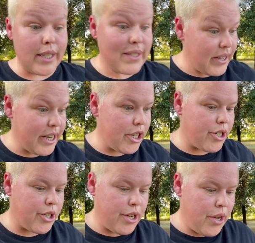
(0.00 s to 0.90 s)
it's
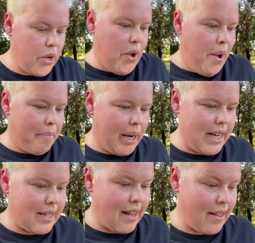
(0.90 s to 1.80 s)
finished,
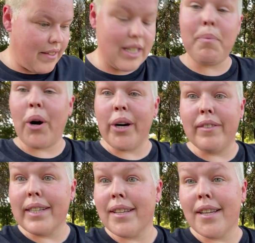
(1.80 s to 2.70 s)
but that's part of it.